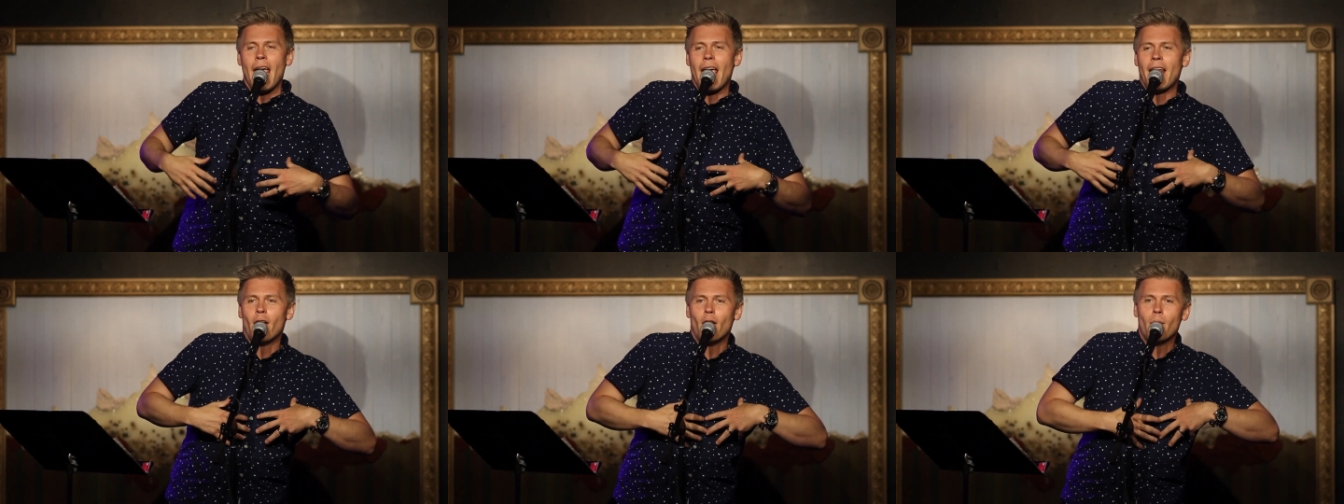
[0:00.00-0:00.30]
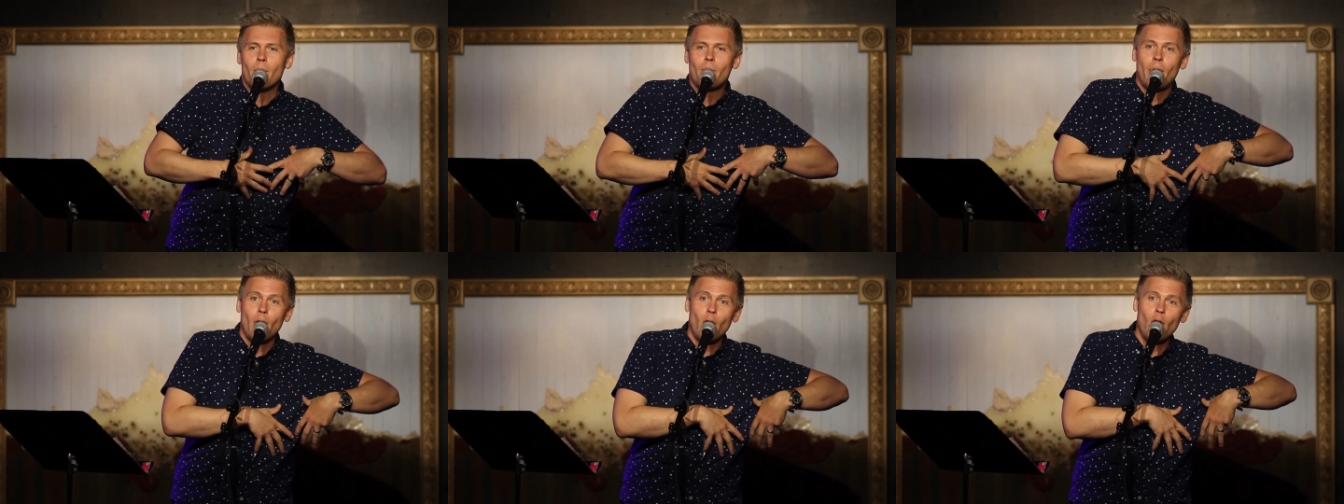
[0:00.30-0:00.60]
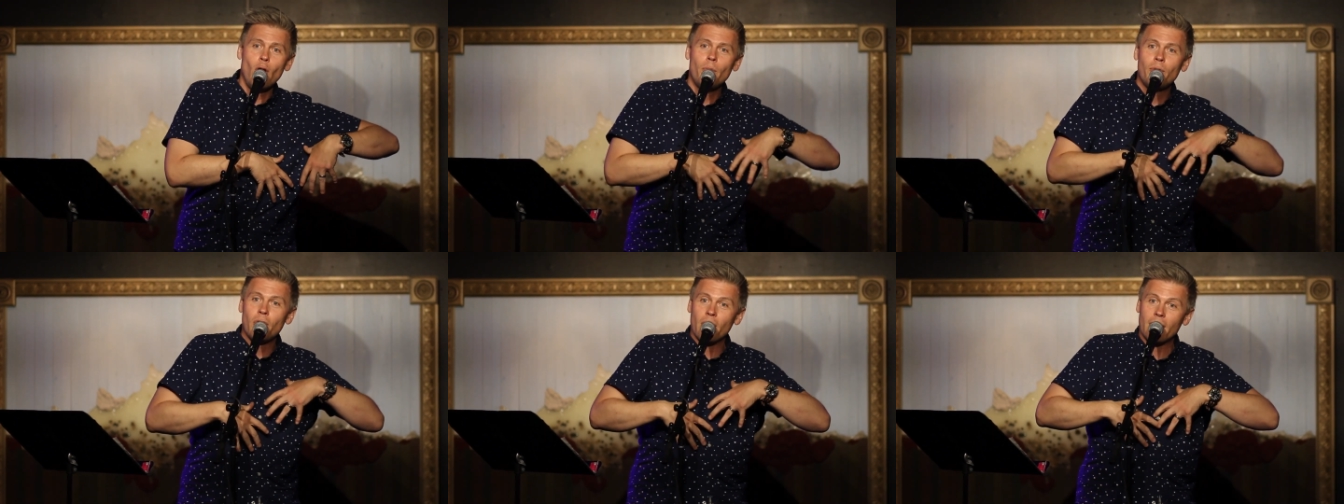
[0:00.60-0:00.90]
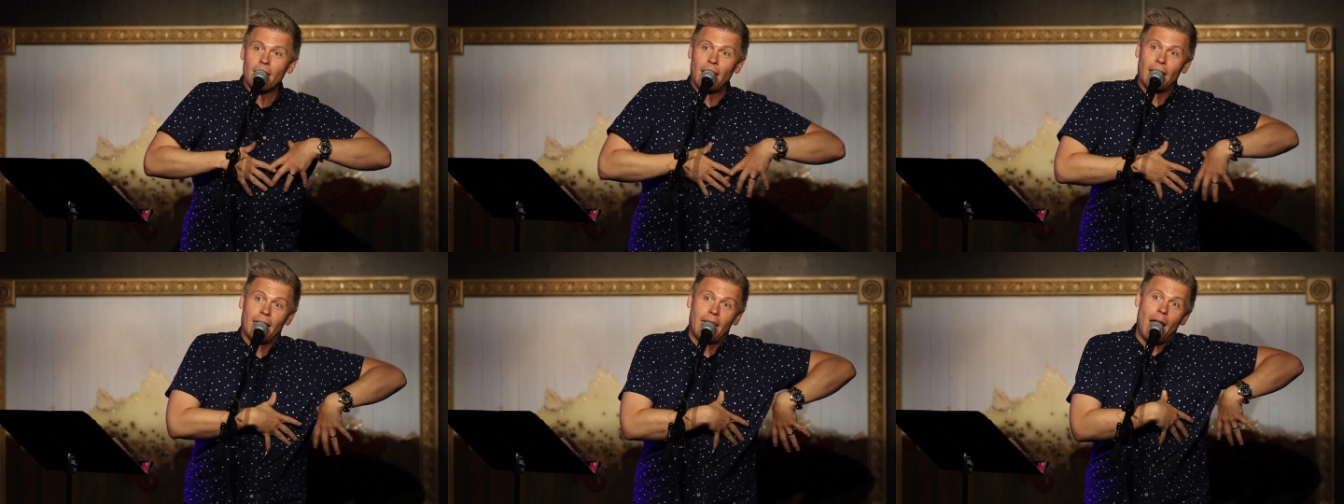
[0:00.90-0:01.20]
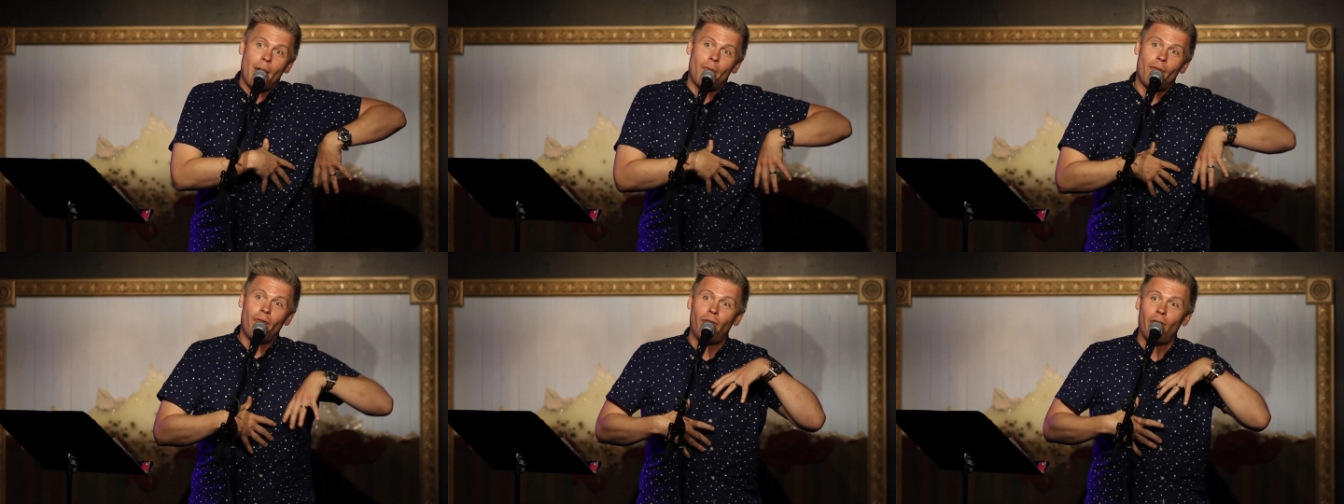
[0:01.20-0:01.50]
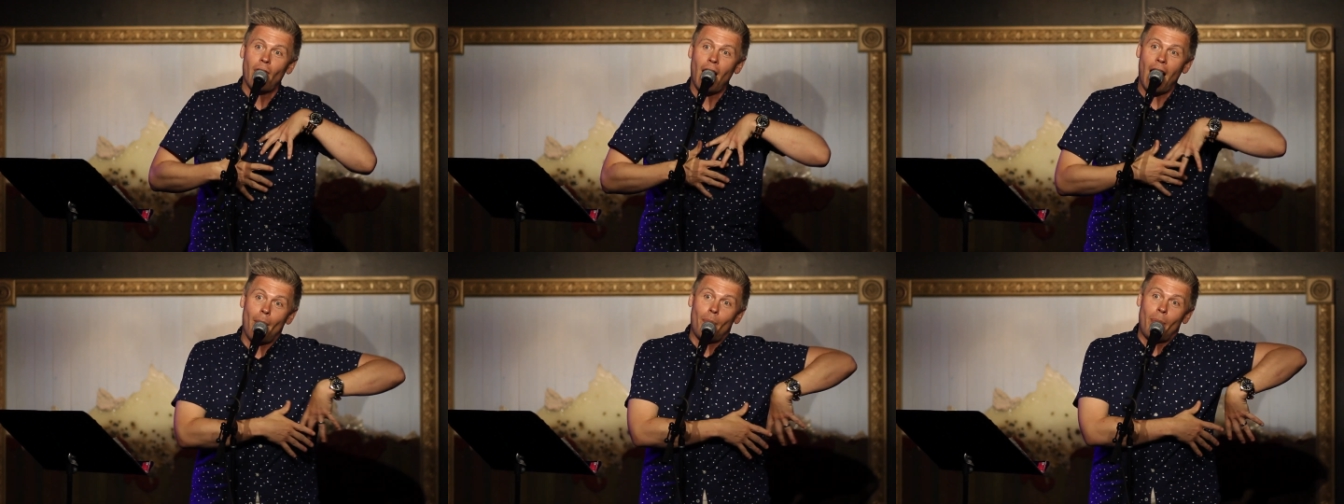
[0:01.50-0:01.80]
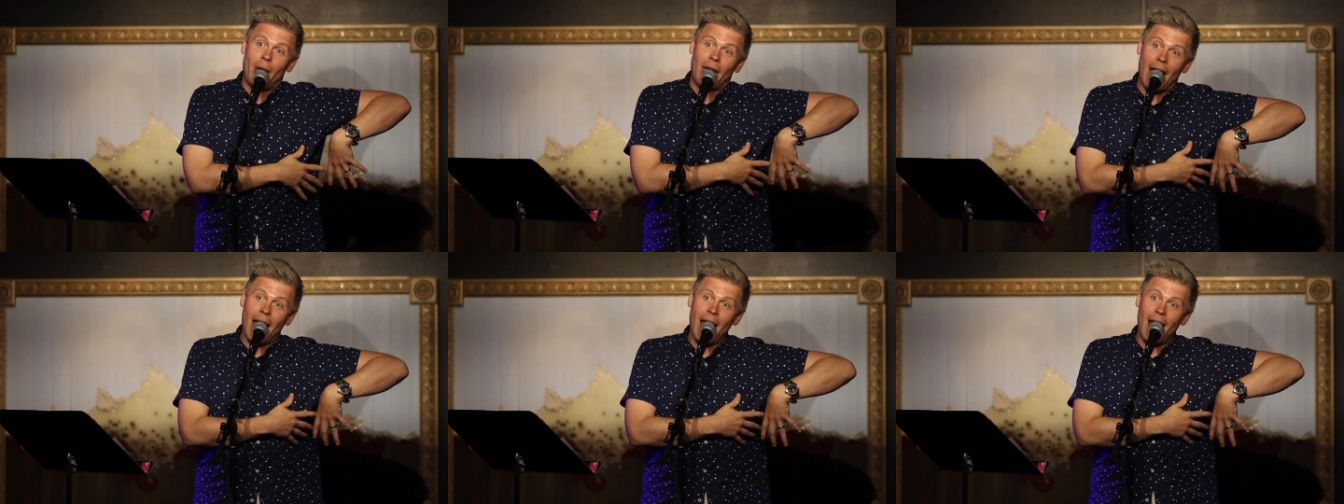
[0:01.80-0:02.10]
and her boob just like kept
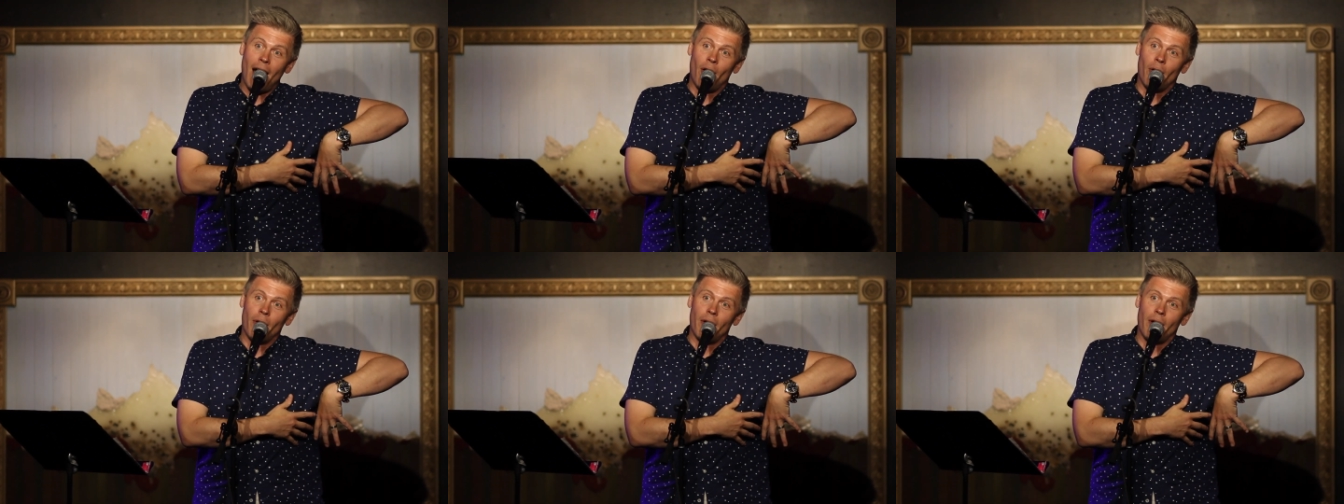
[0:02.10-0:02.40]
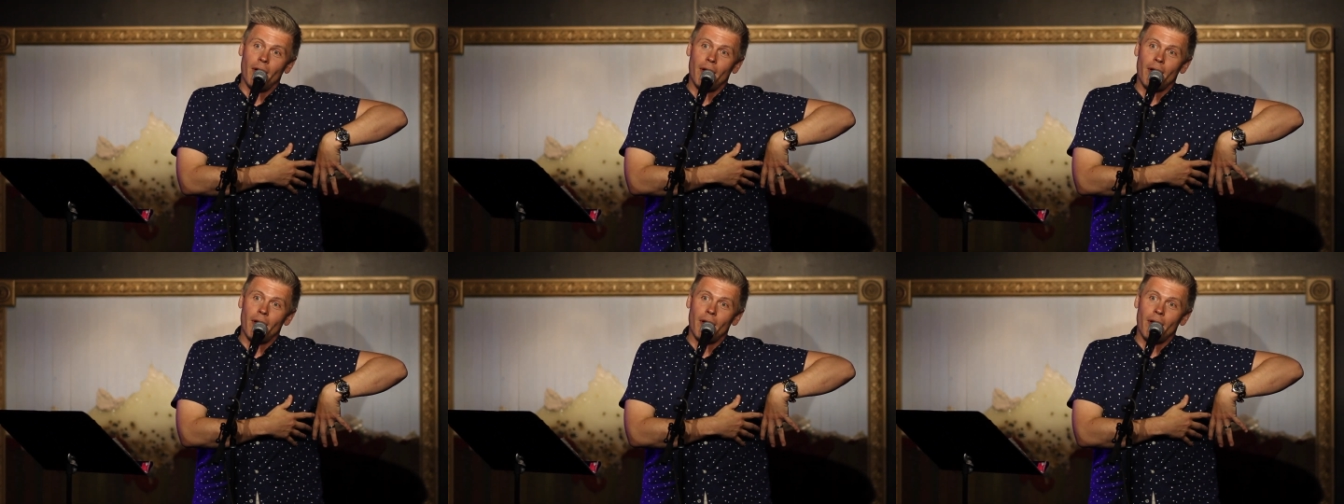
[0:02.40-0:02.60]
flopping out